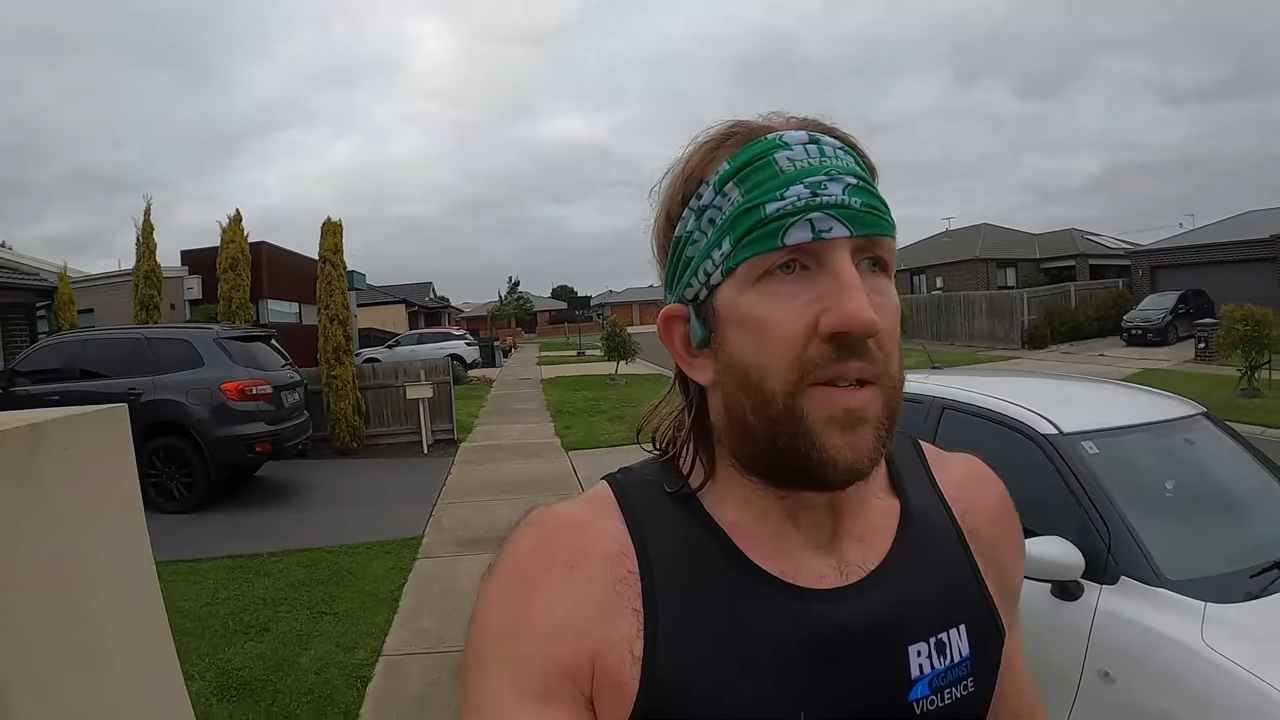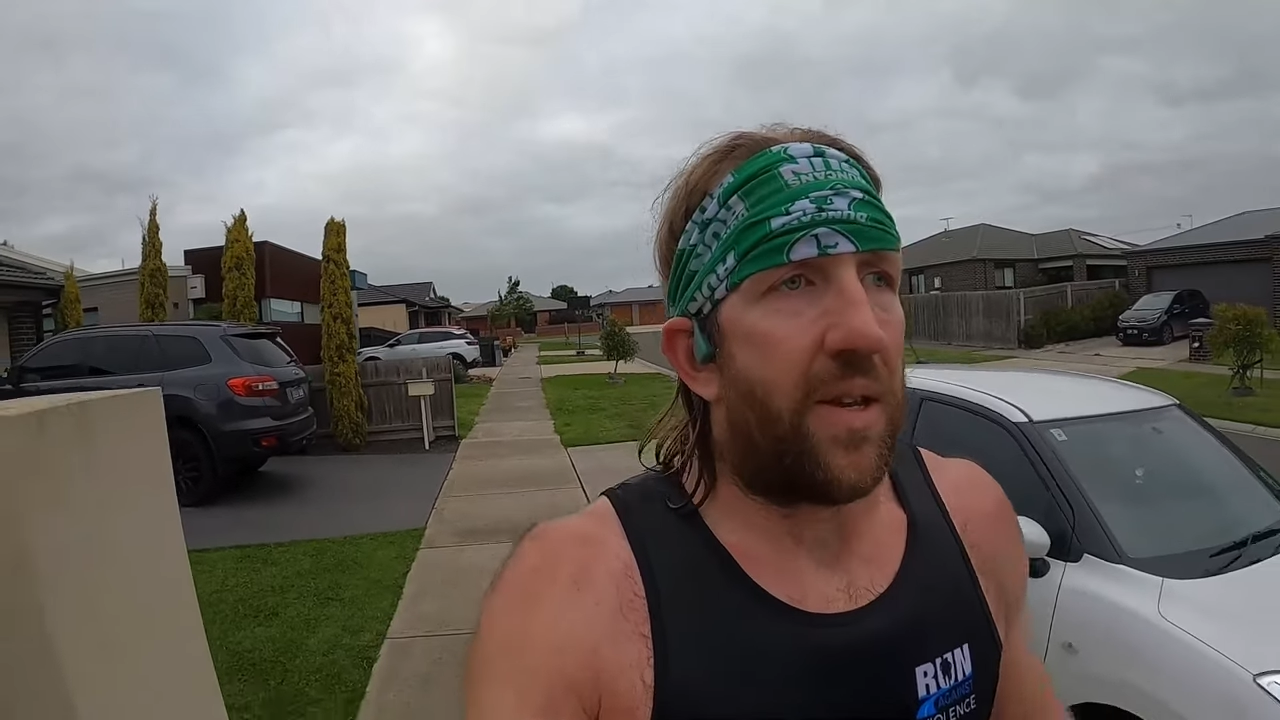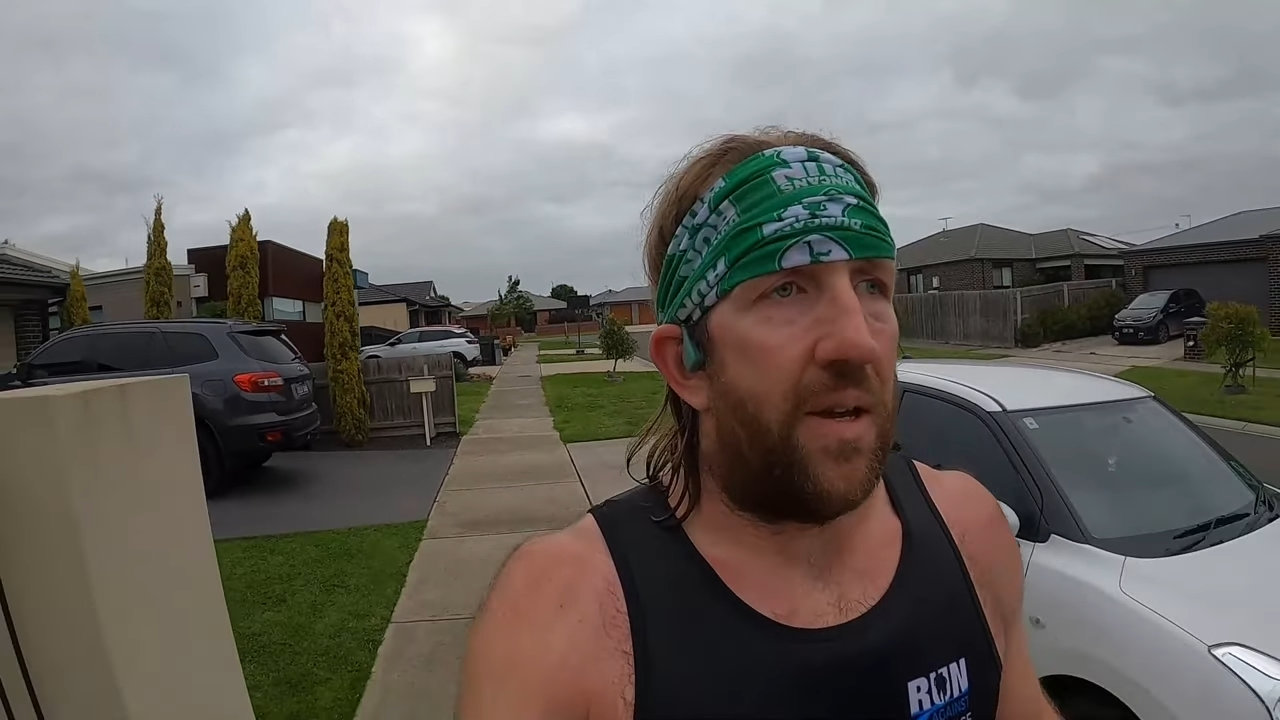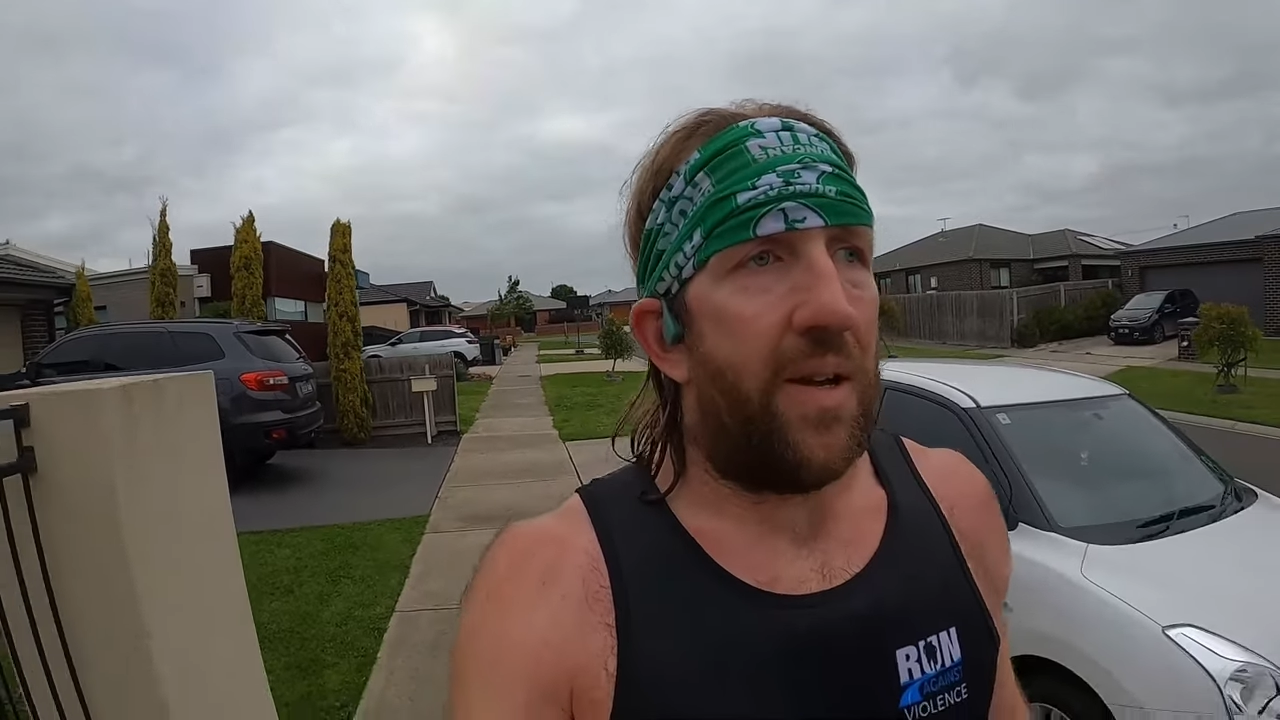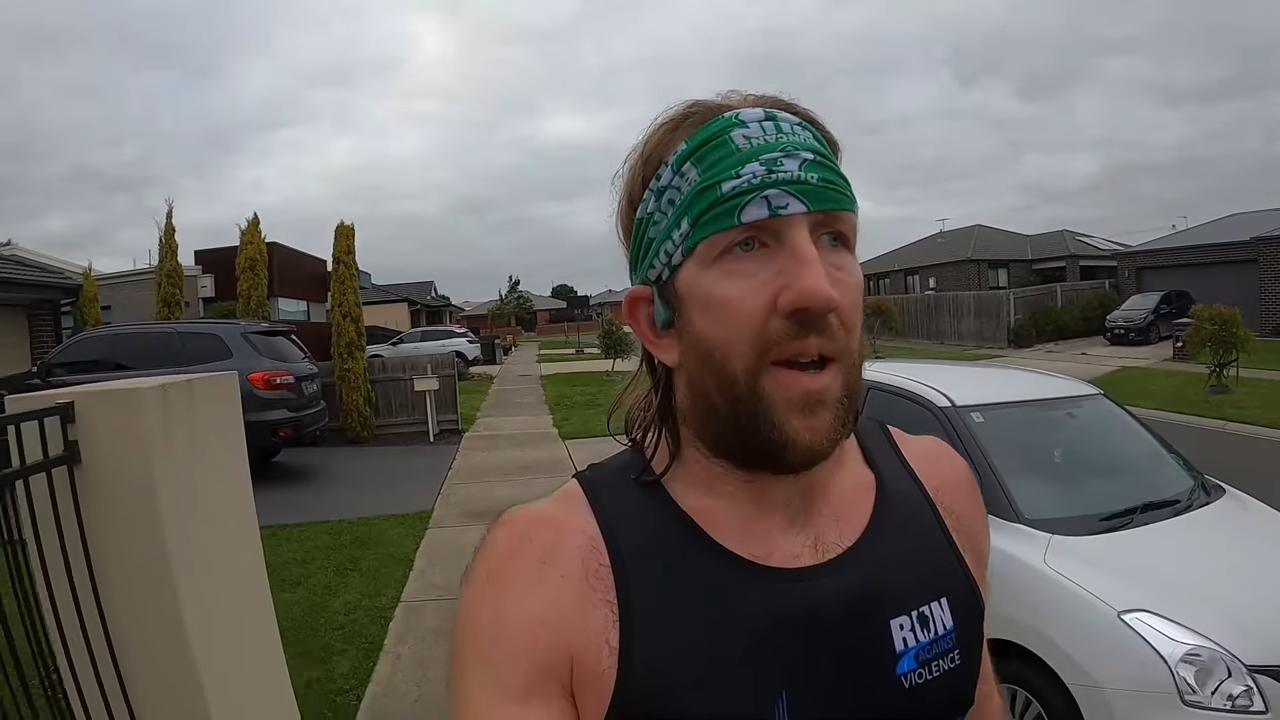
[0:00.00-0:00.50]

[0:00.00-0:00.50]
So I